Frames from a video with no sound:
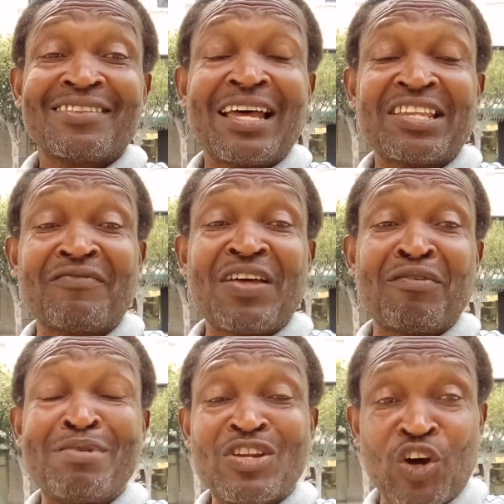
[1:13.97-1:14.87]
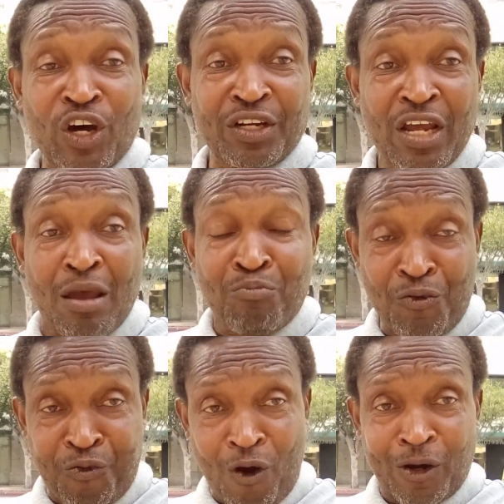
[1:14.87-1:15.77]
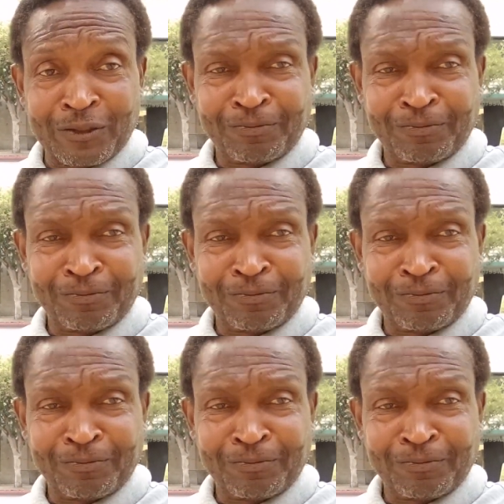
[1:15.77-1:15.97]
that have never been heard before.